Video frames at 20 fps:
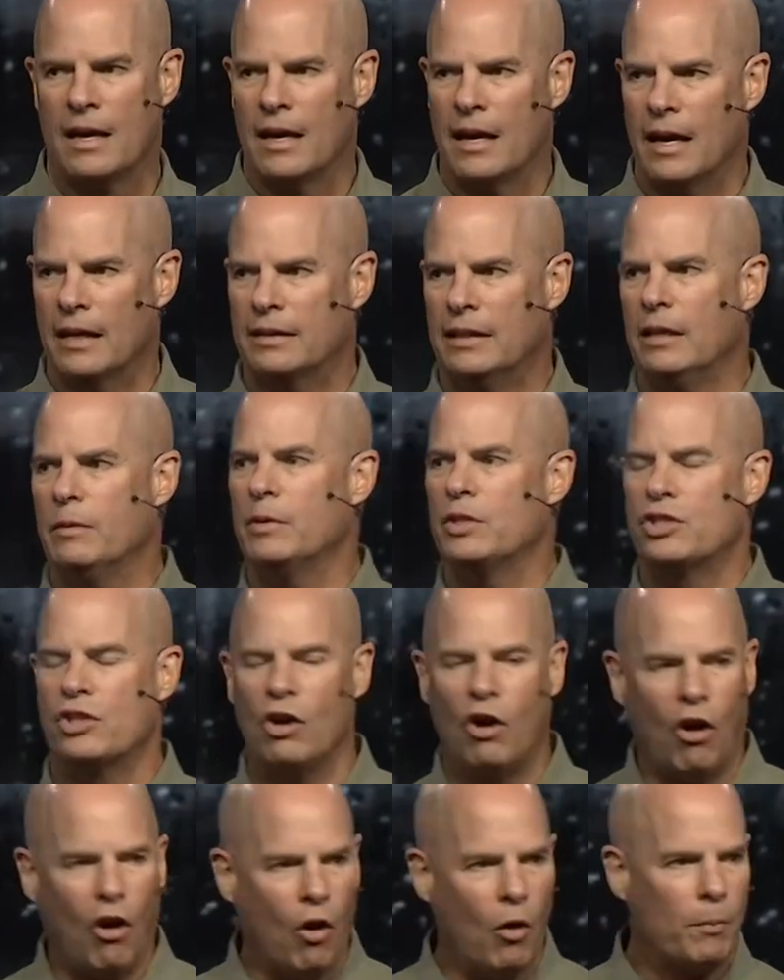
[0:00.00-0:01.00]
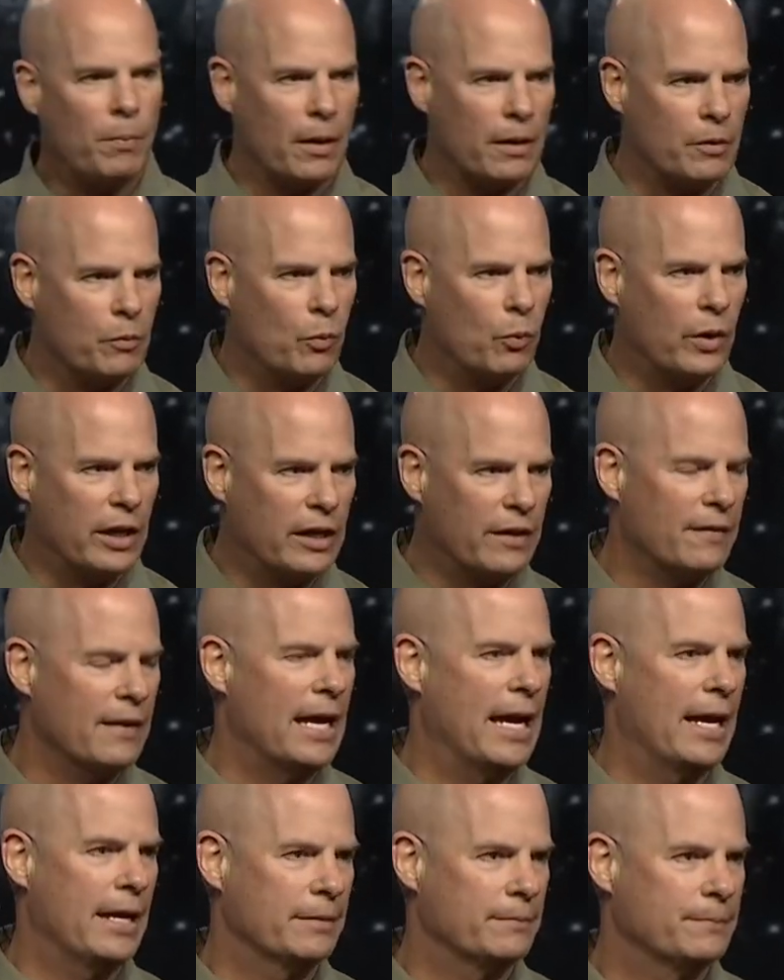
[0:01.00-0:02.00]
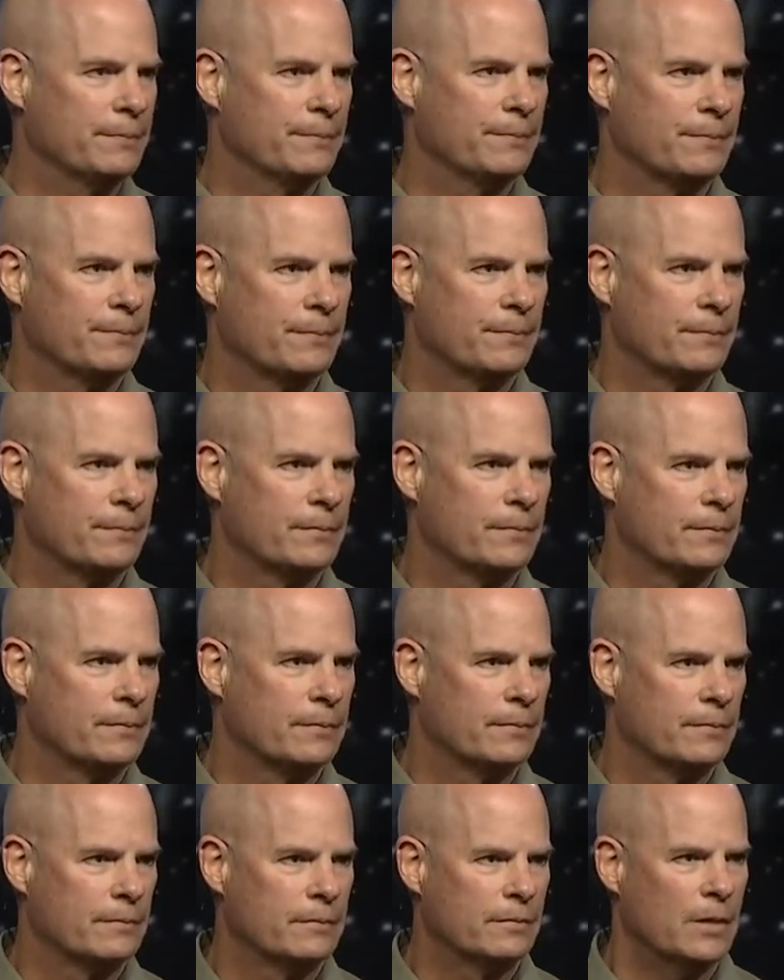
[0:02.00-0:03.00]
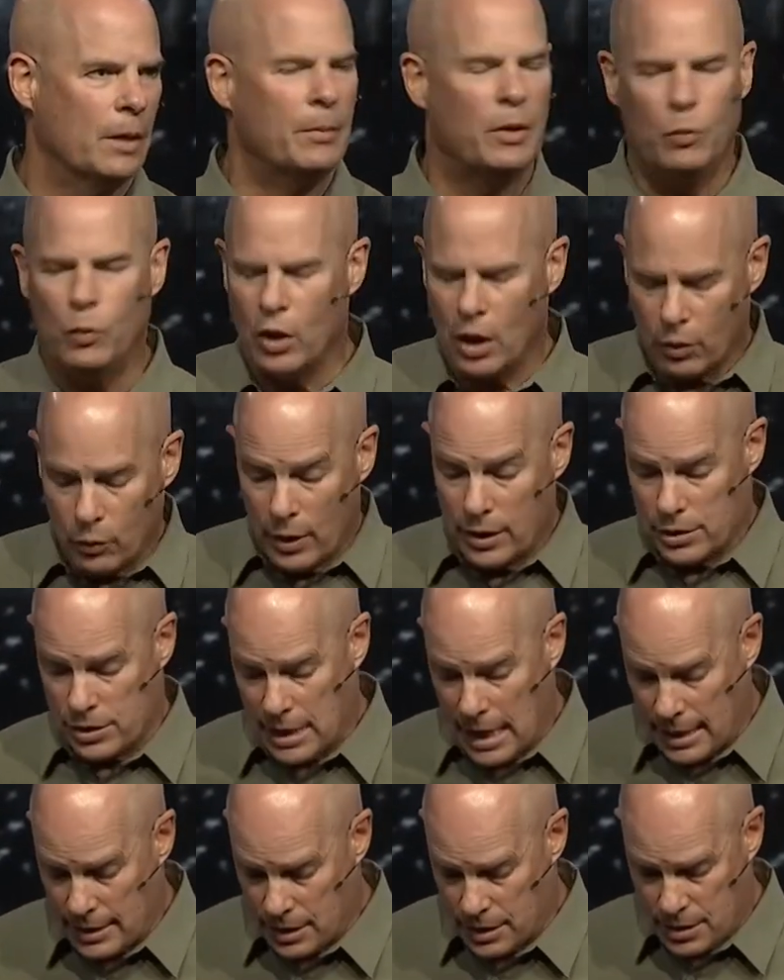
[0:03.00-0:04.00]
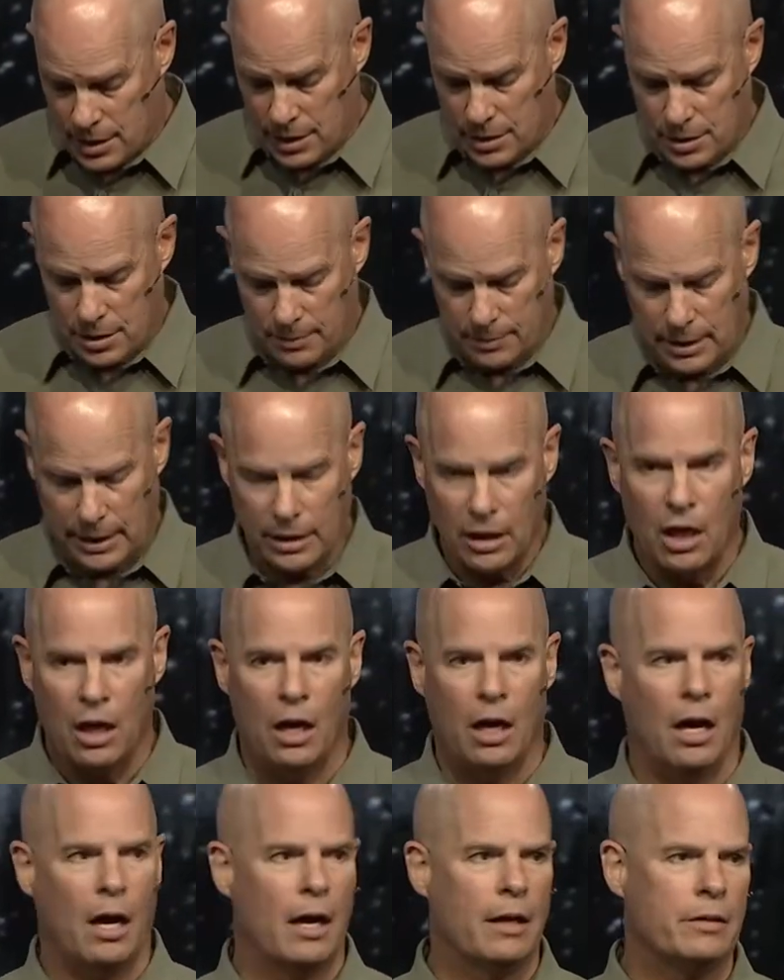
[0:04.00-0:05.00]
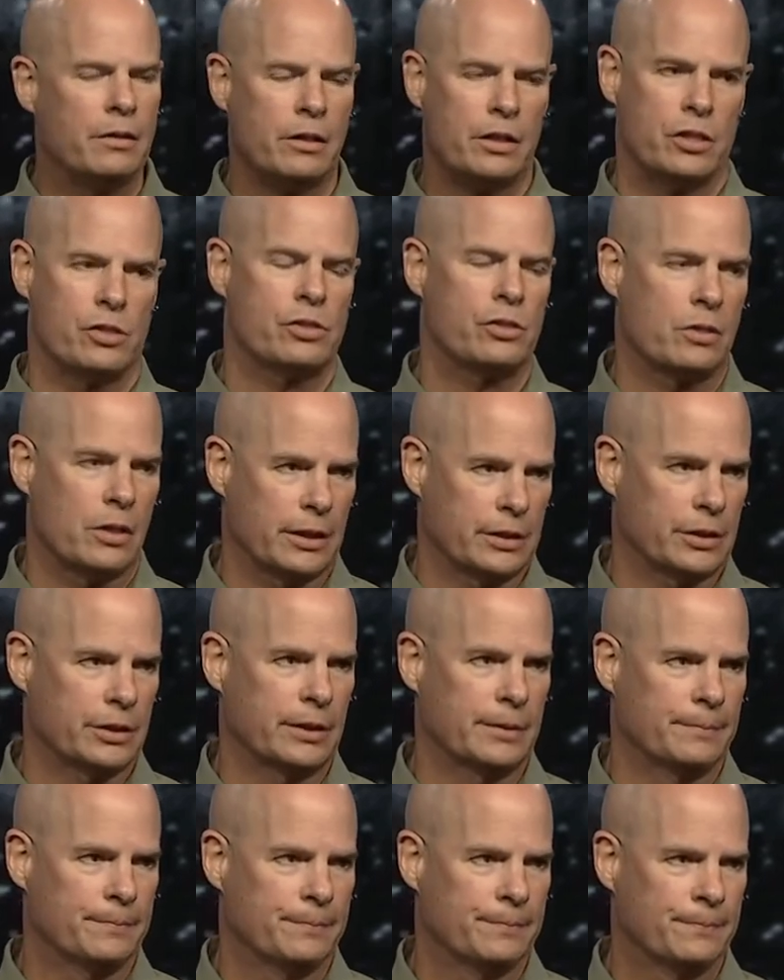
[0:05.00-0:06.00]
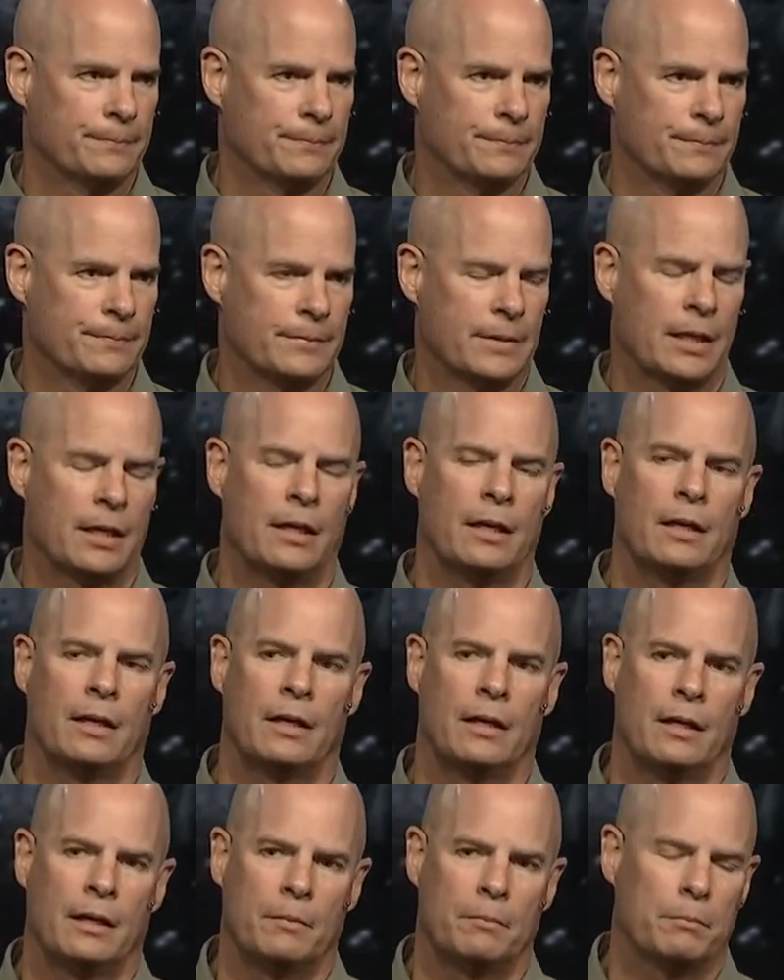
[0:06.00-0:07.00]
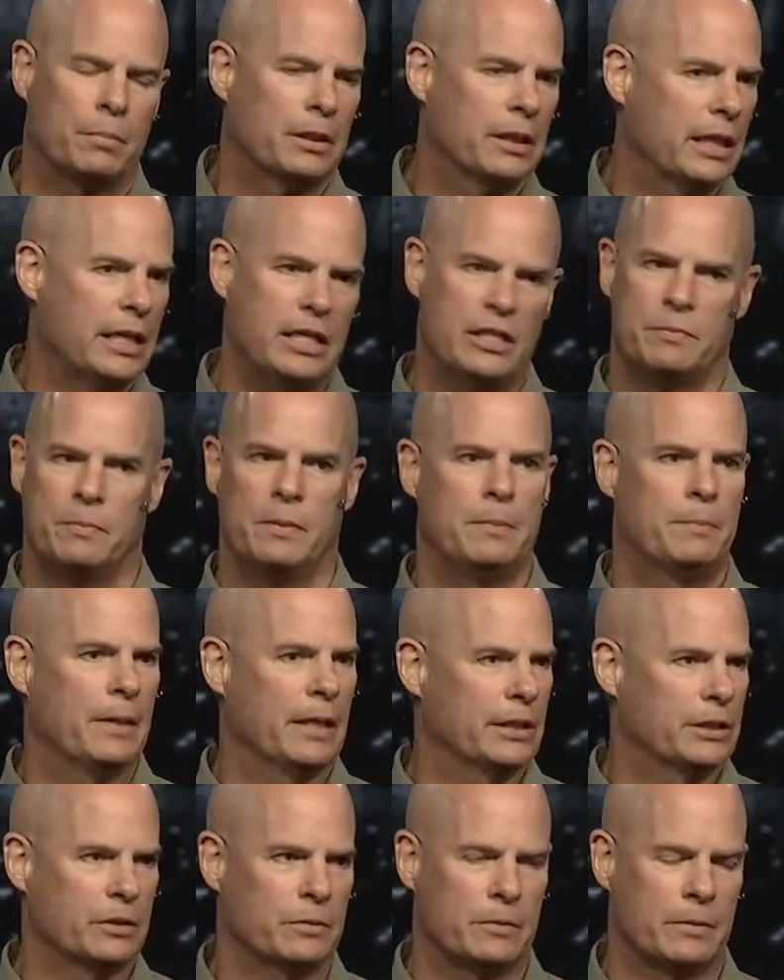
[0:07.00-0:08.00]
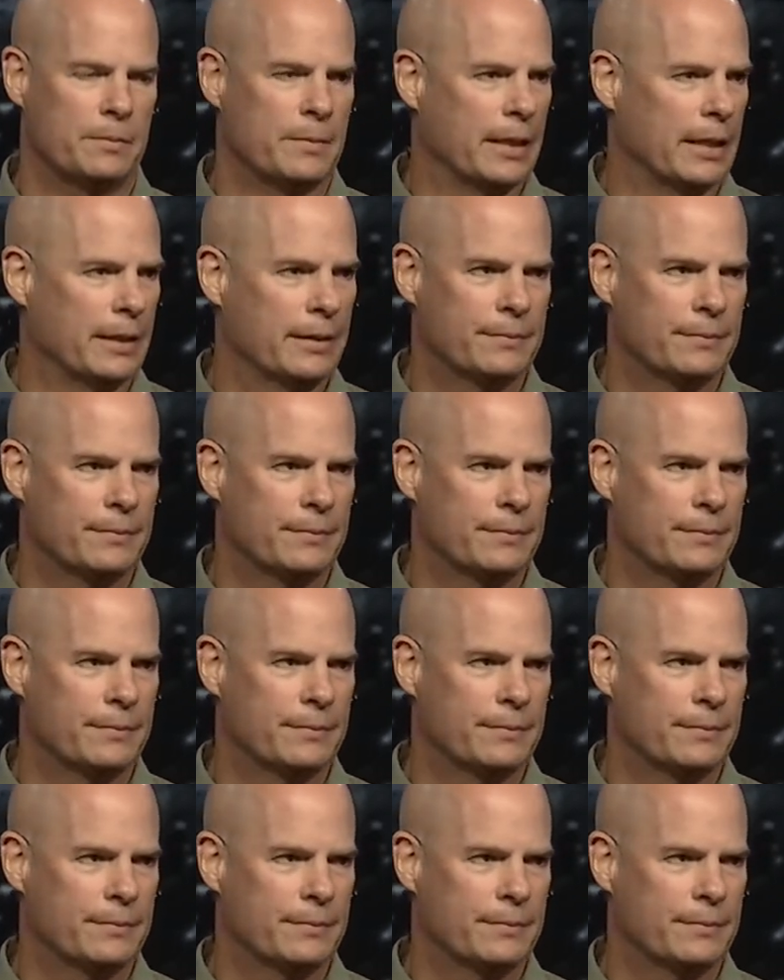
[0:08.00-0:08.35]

I think we should all probably wear that. I mean, we ought to wear a sign that says something like, under construction, please be patient with me.